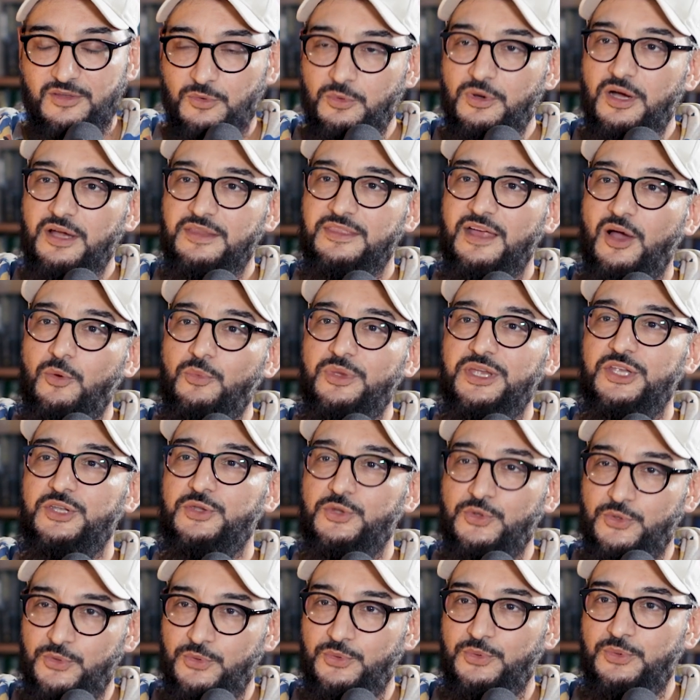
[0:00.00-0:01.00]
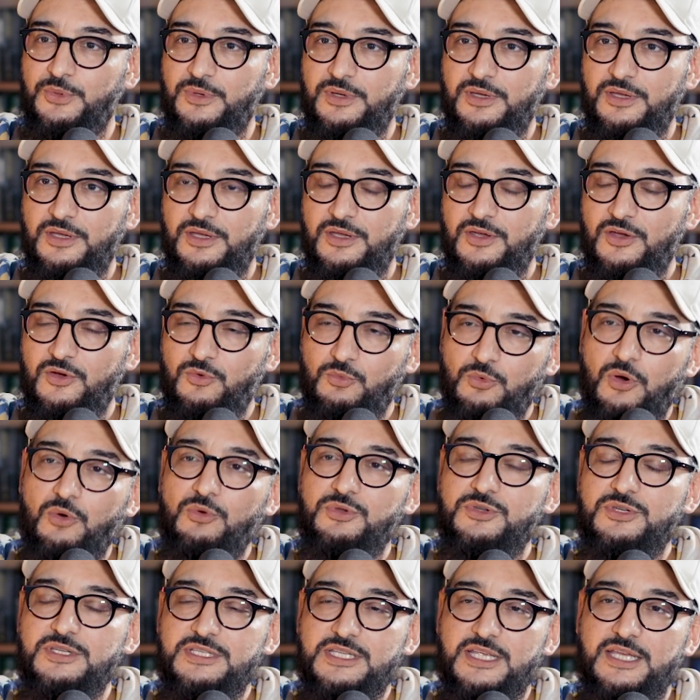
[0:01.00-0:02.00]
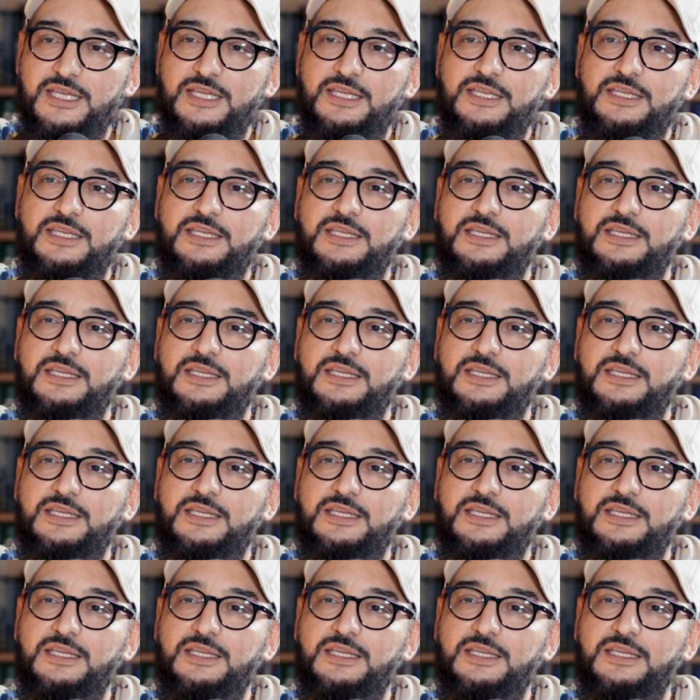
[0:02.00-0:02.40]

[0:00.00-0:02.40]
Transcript: the work that we do, what would you say?